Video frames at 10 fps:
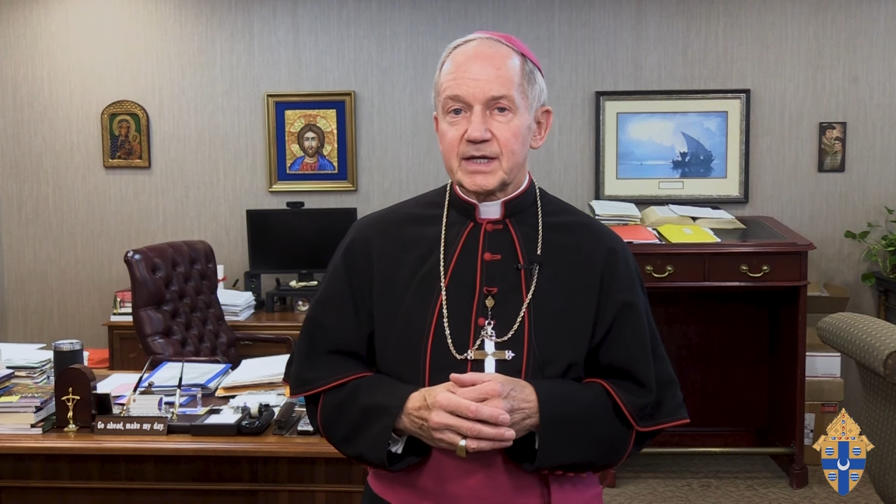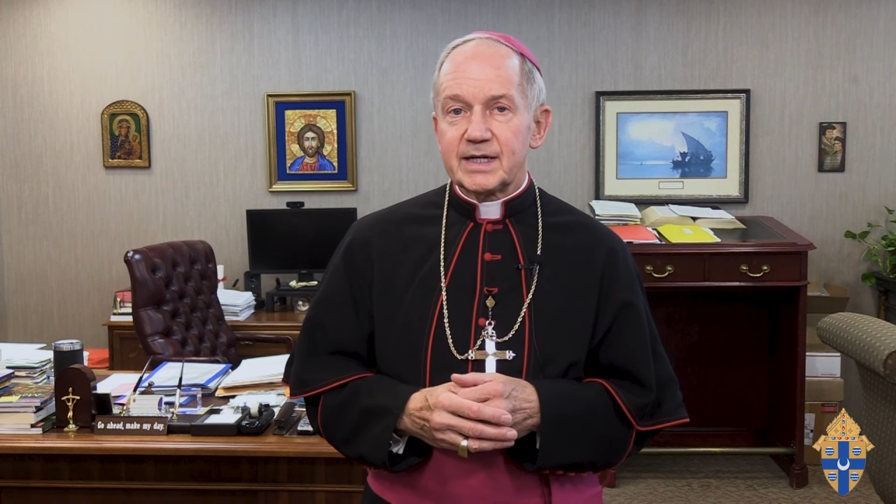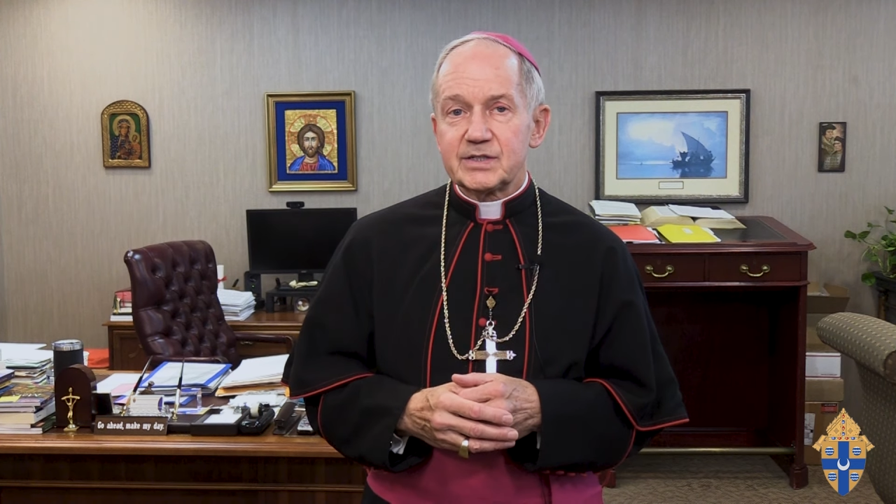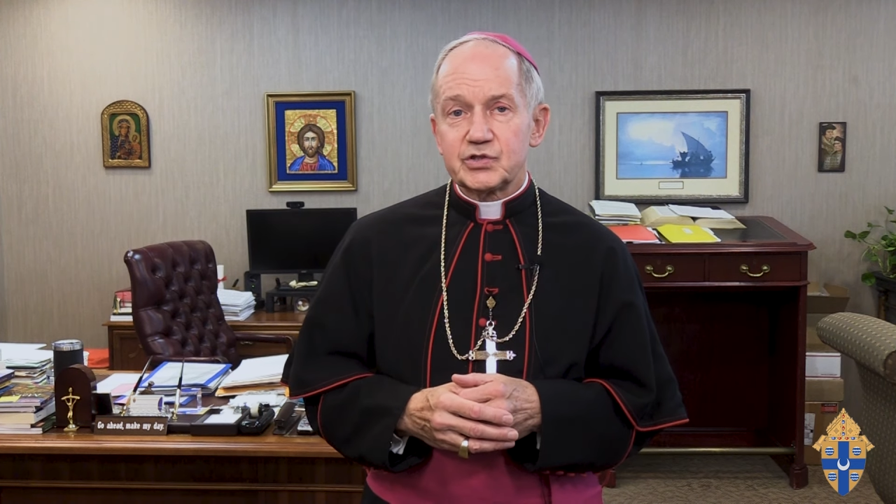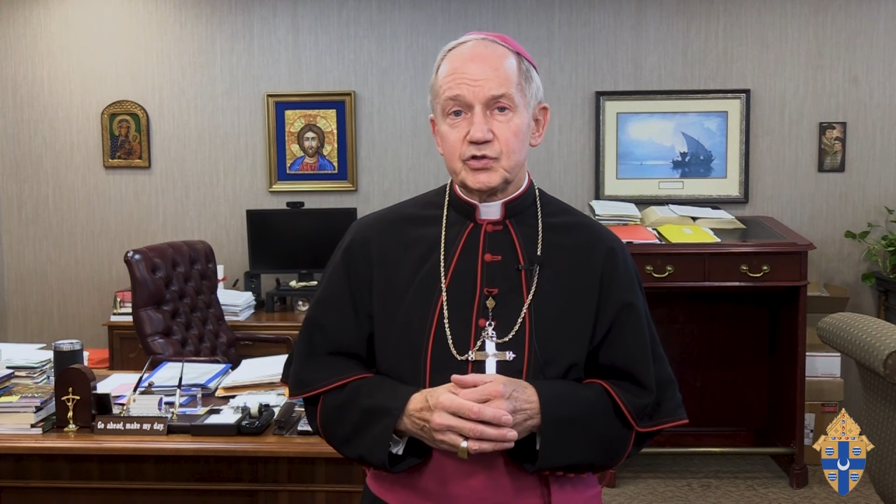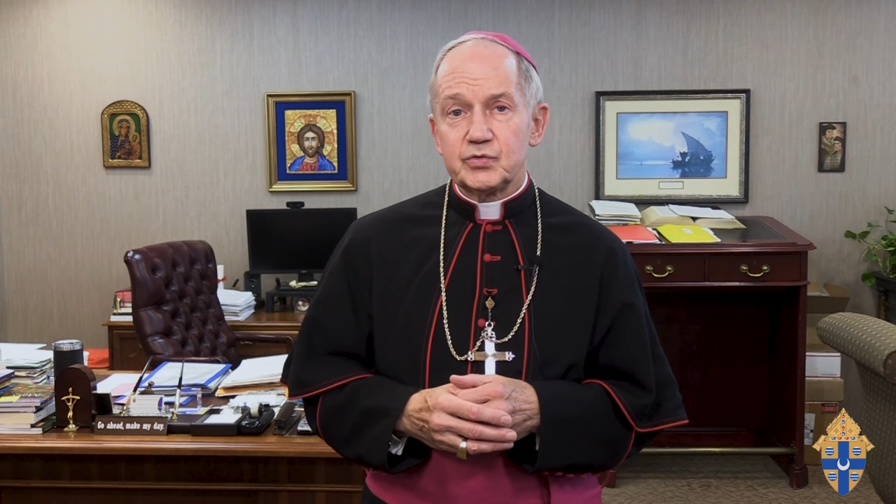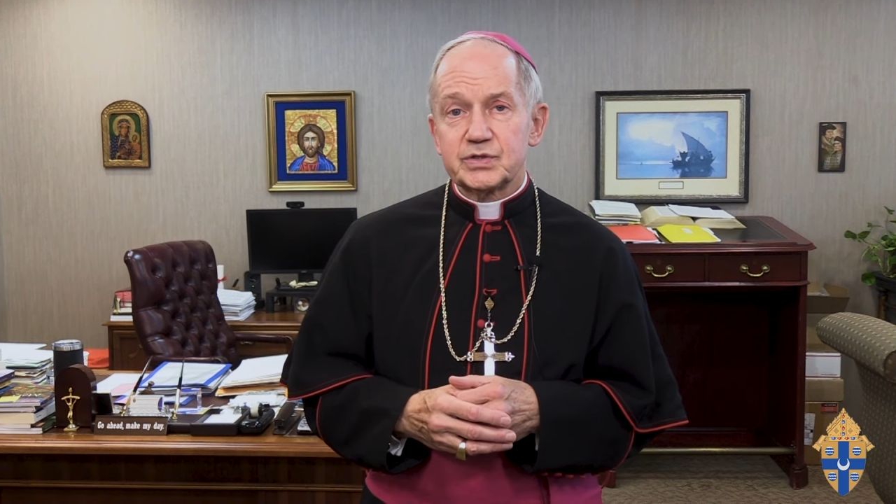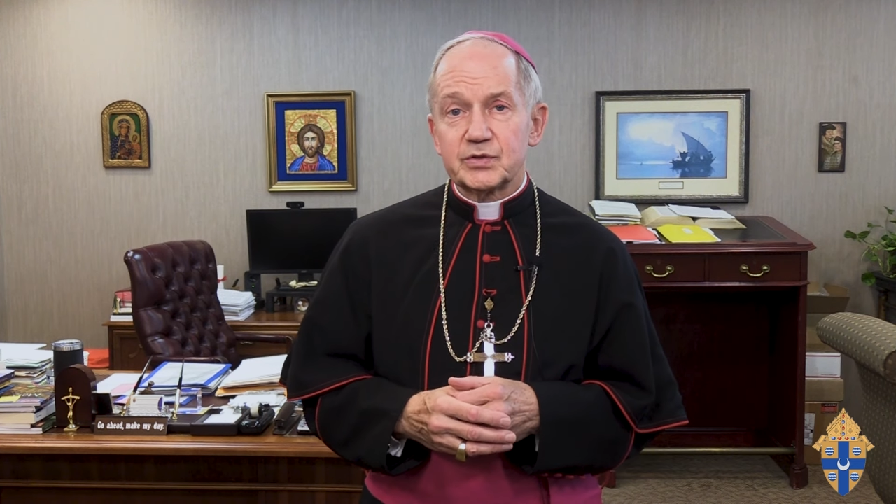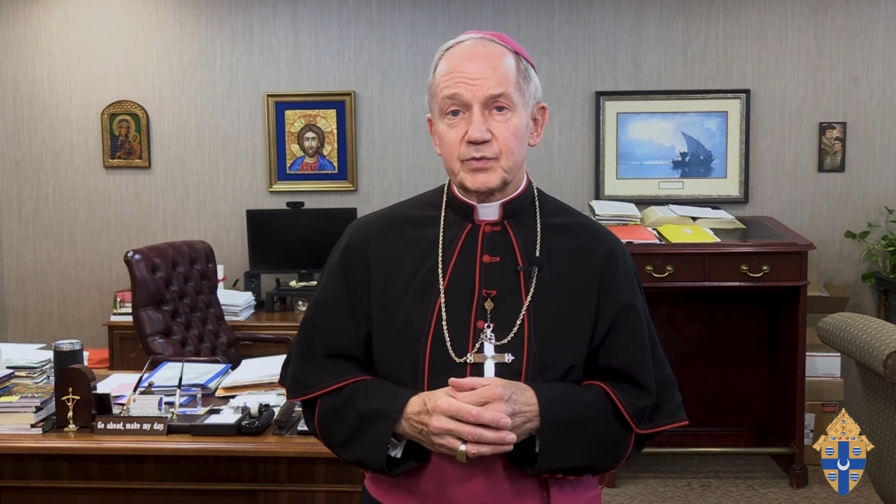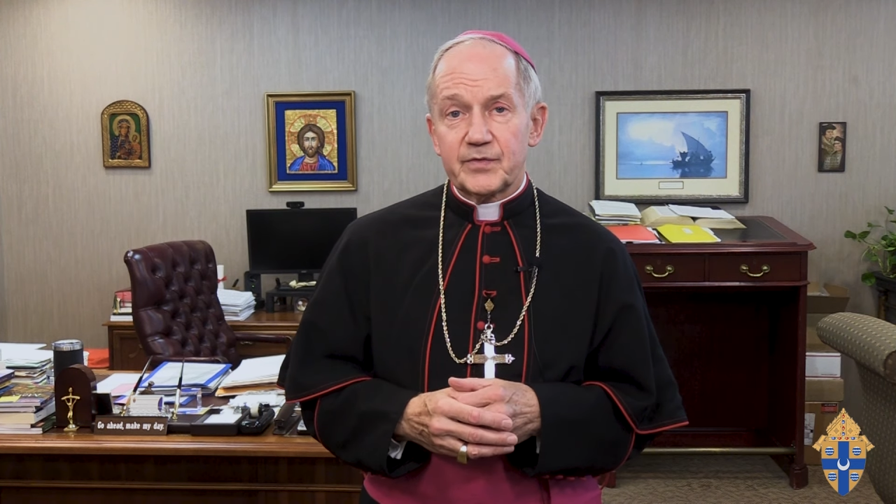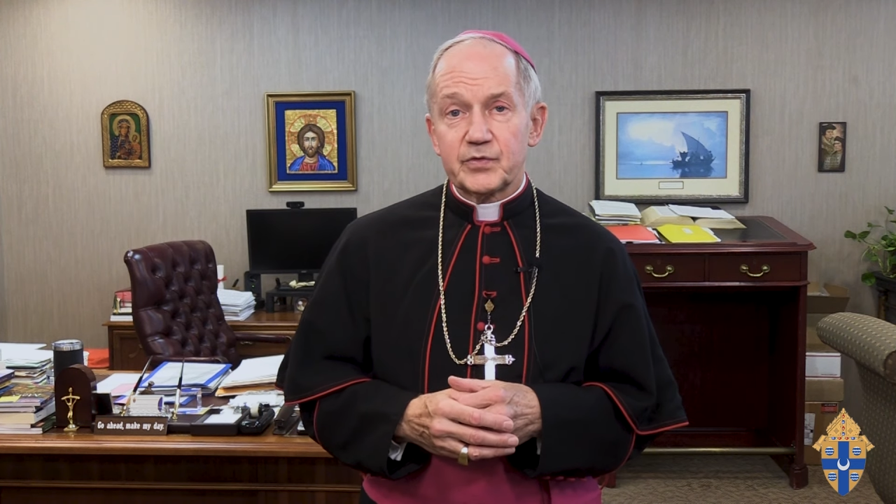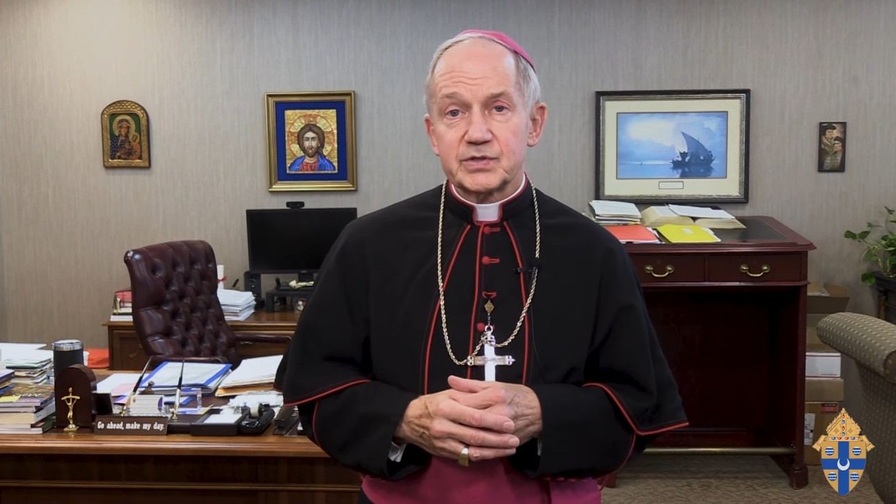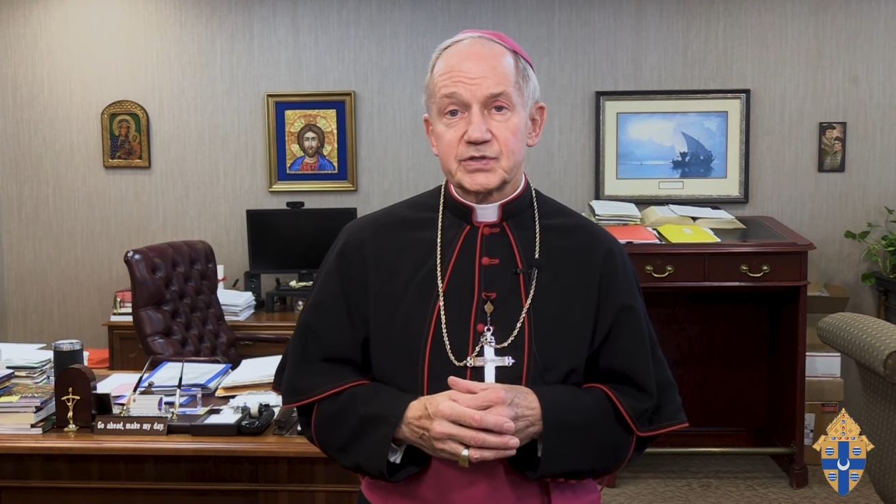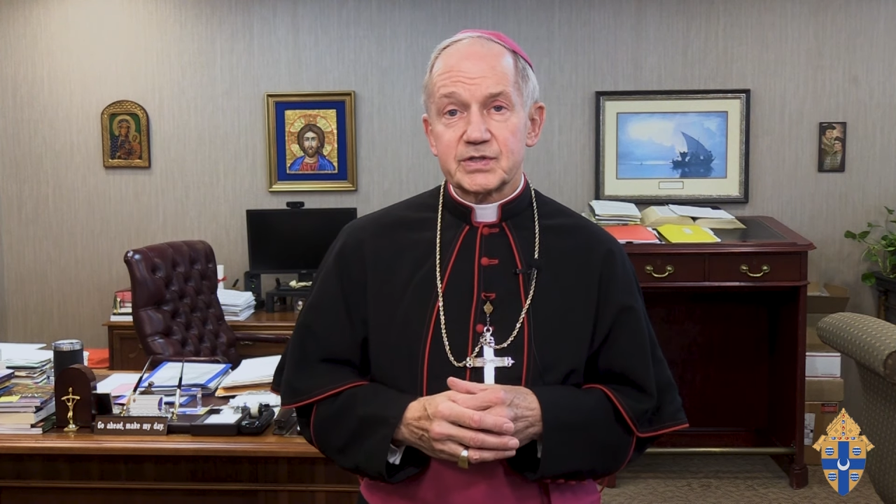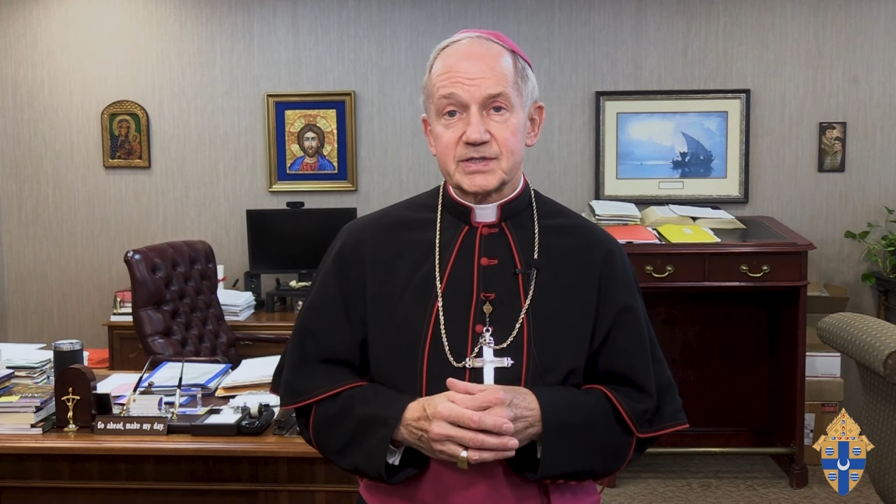and is used in
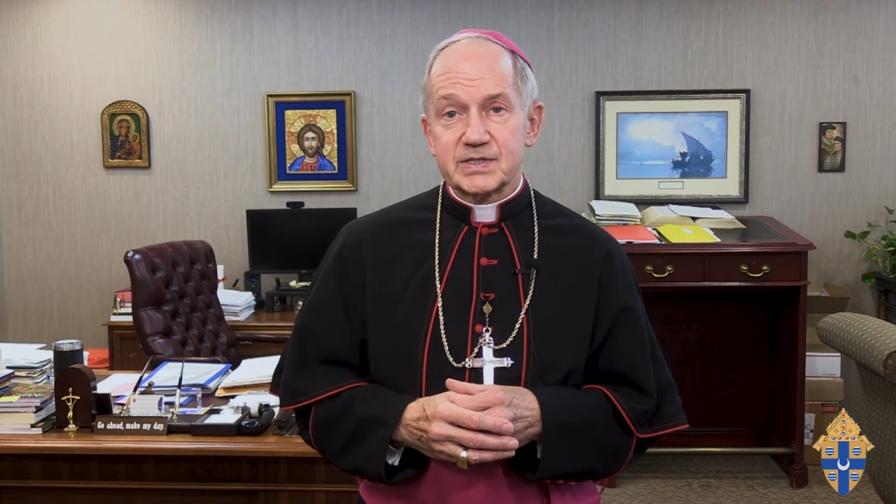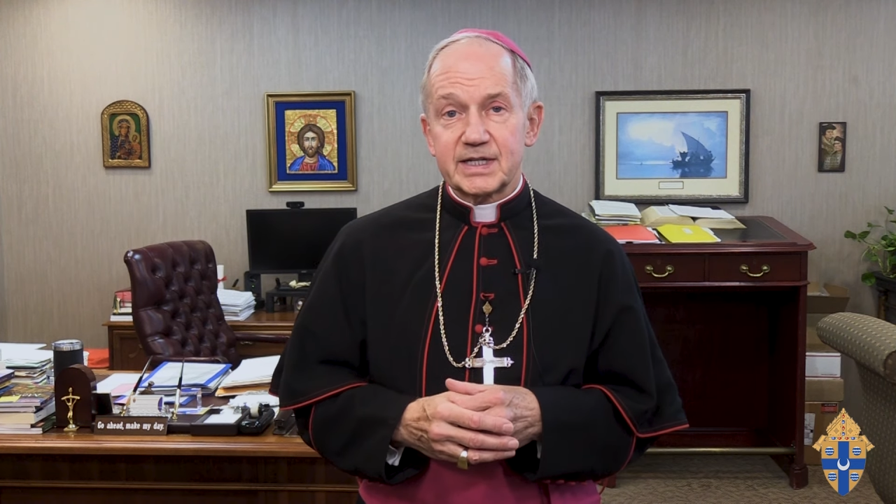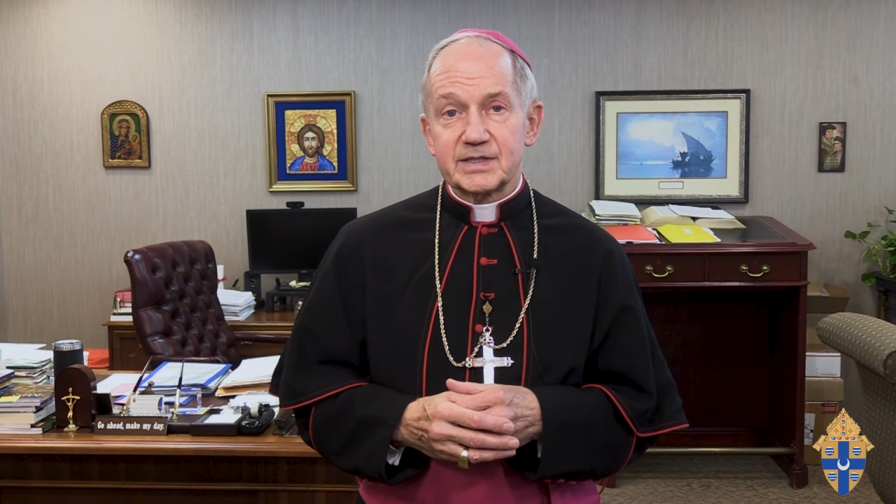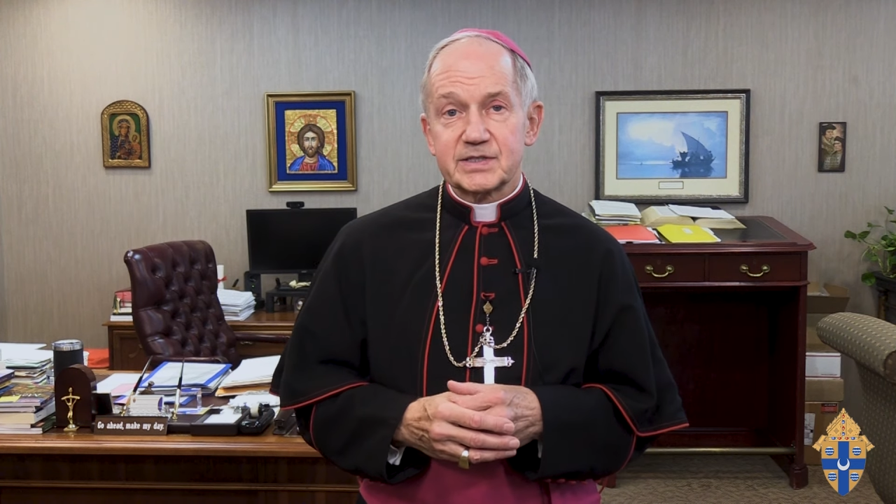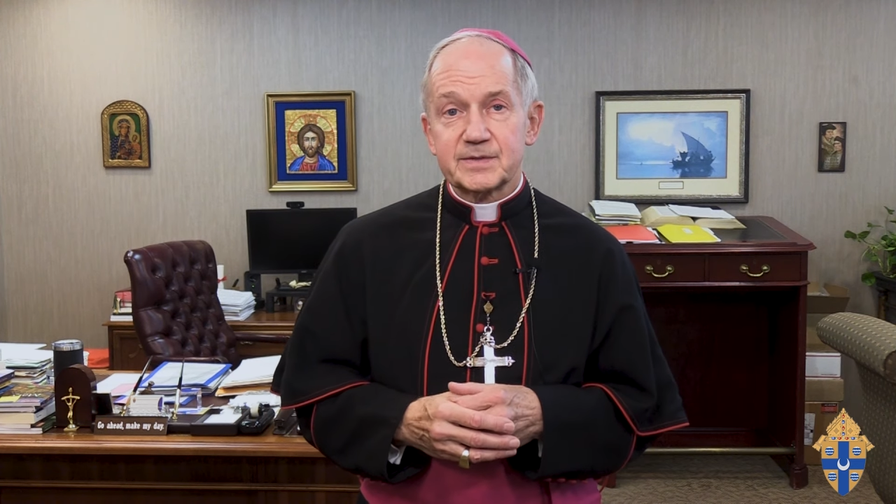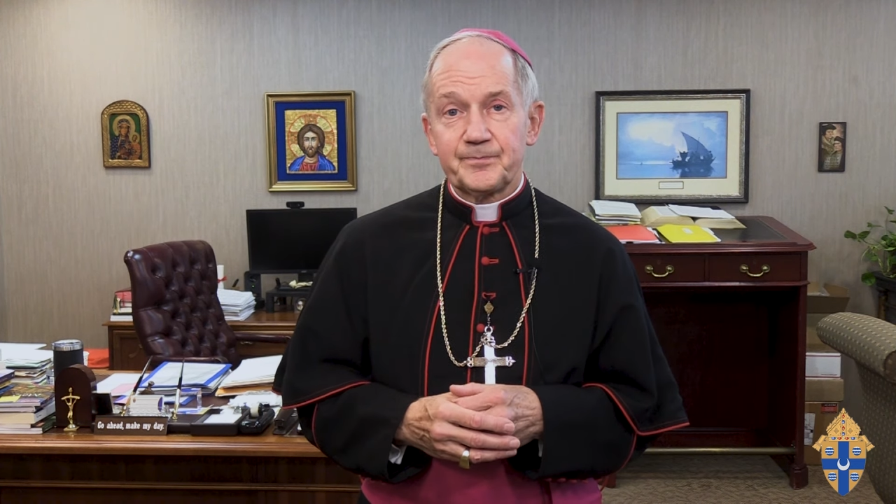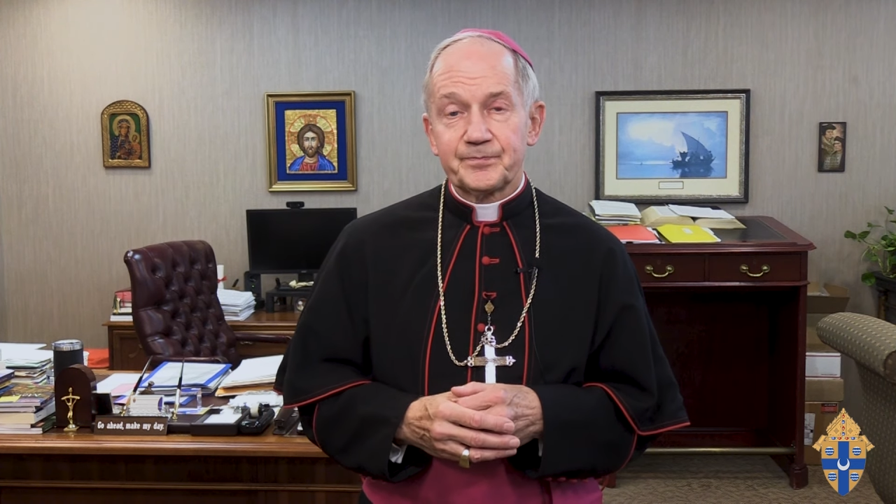reference to the saints.